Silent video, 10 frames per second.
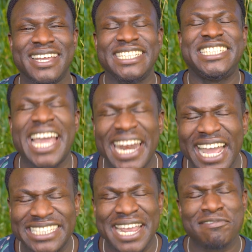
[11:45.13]
Shout
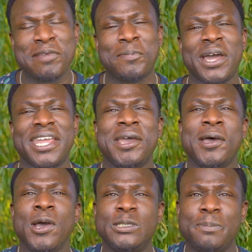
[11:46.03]
out to everybody
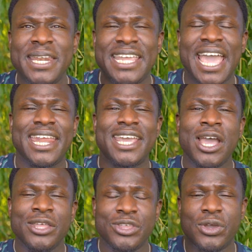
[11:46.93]
who's been getting
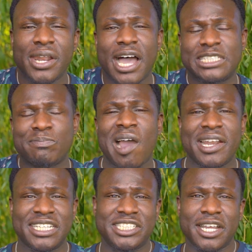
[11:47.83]
the good ass
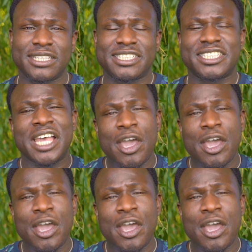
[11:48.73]
prana shirts.